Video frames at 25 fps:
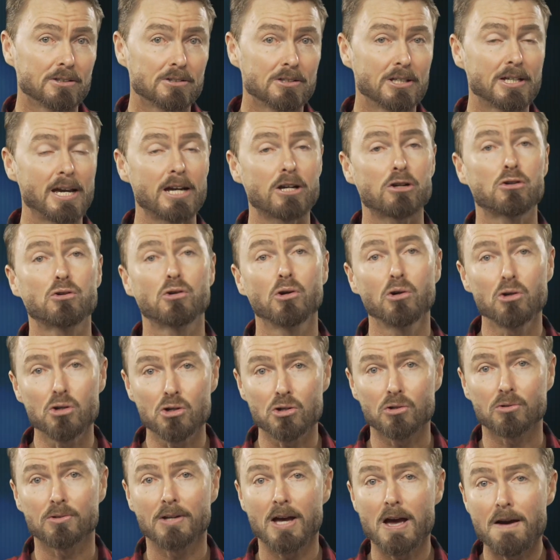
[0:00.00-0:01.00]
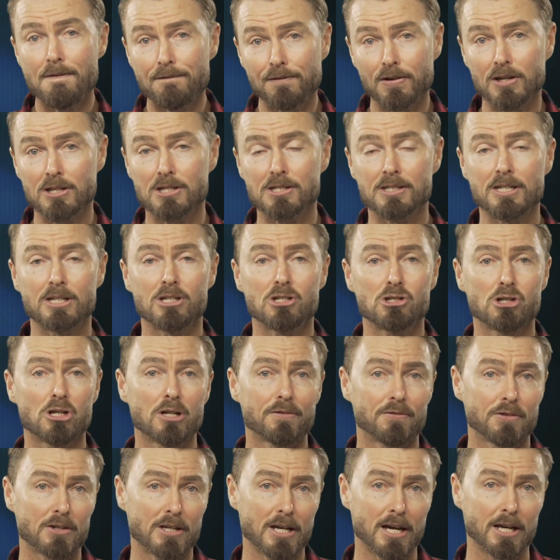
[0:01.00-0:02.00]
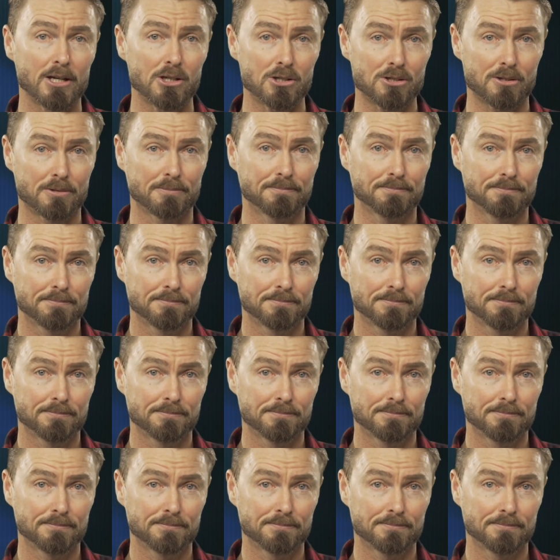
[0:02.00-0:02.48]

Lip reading: to get crucial FSC certification.